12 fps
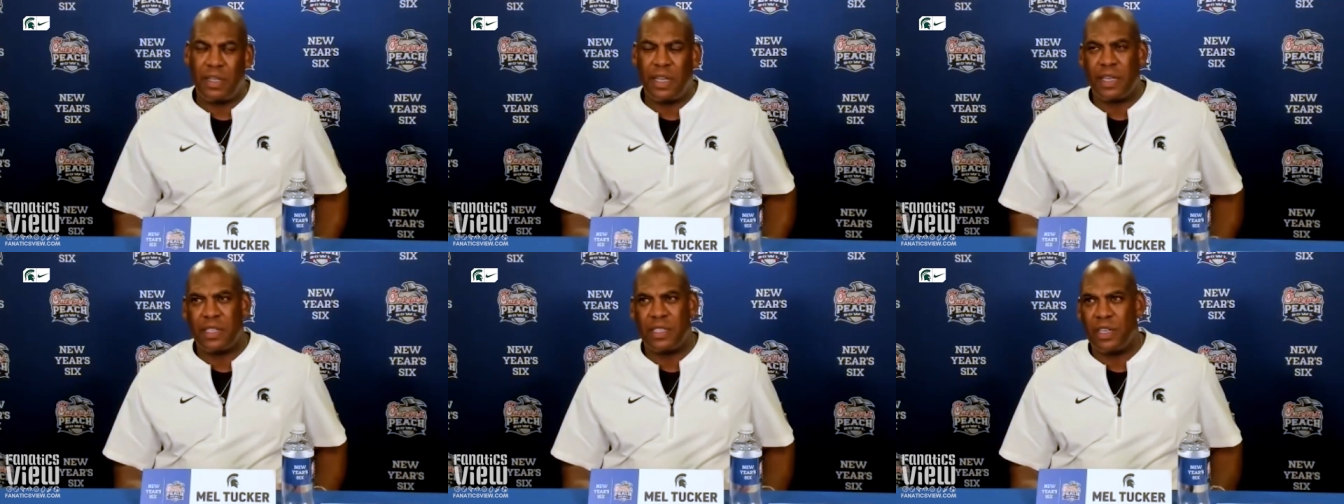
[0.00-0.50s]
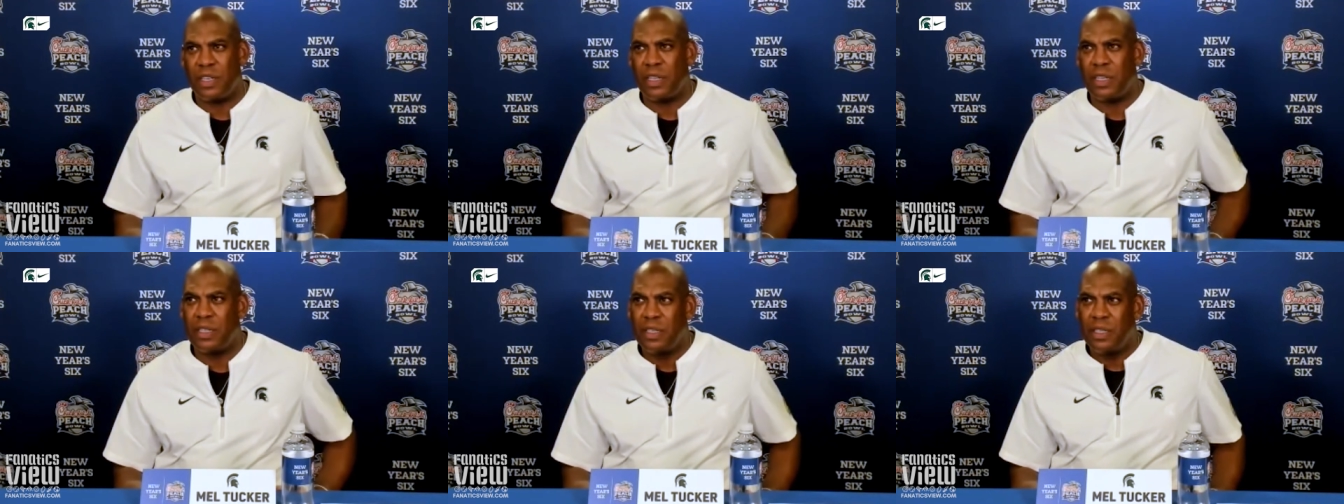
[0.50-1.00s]
they continue
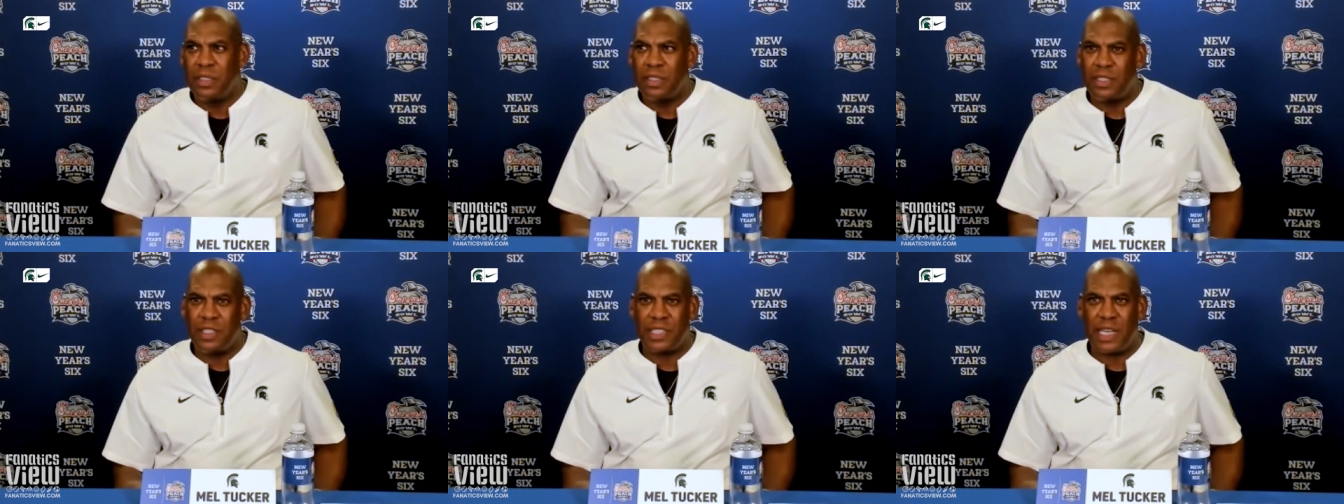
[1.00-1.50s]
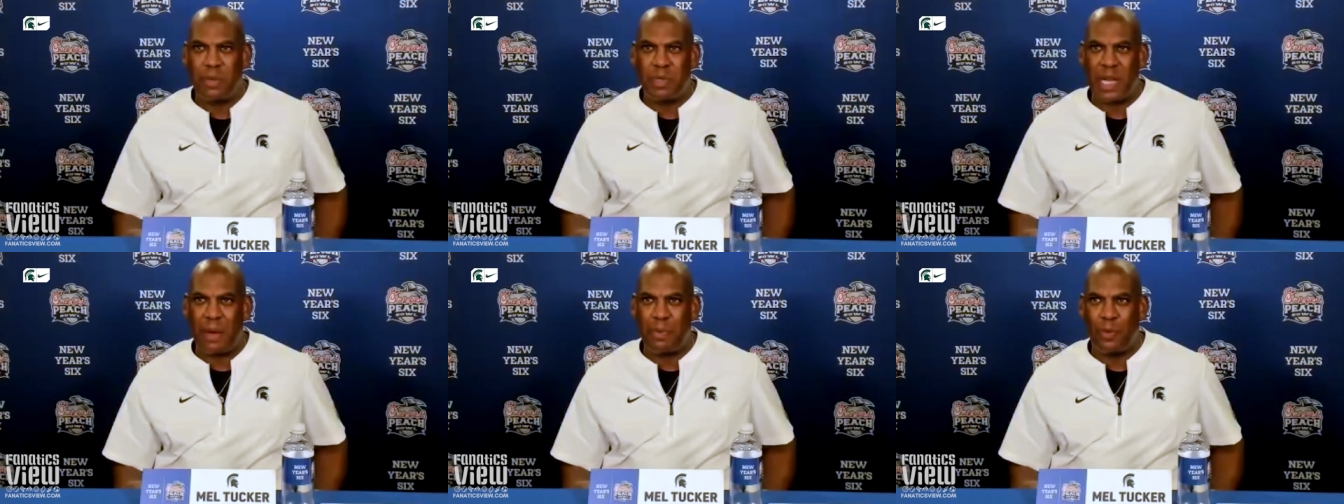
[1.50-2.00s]
to, to just keep
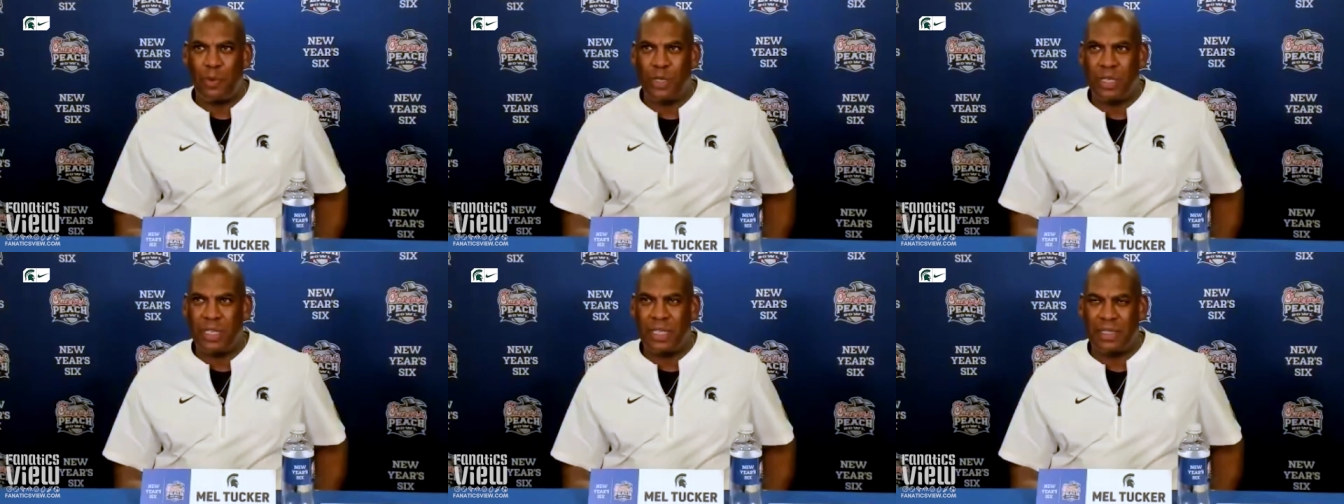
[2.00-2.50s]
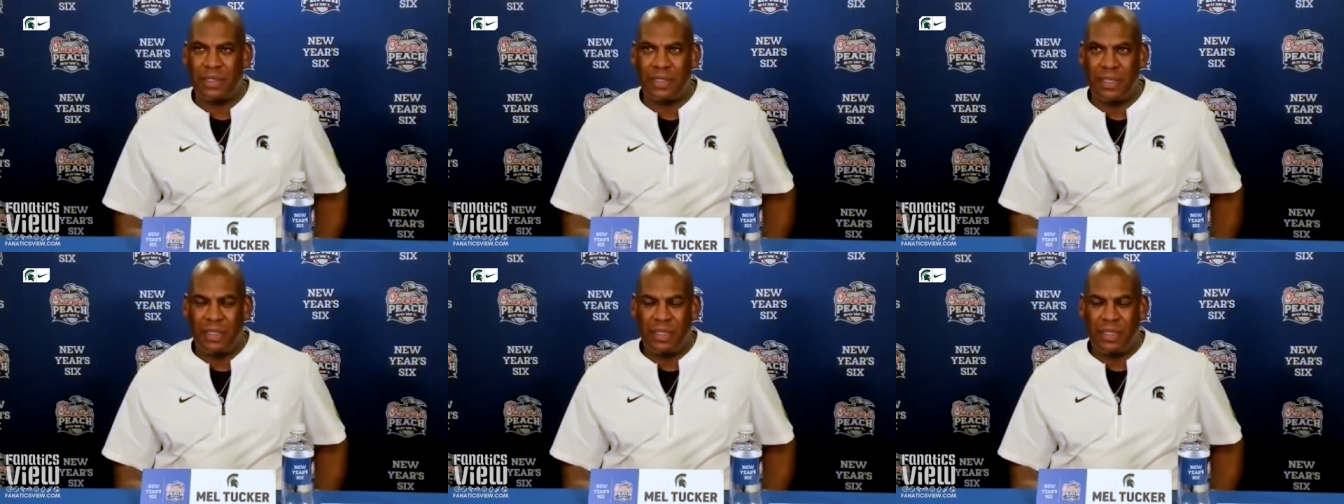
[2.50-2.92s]
chopping wood and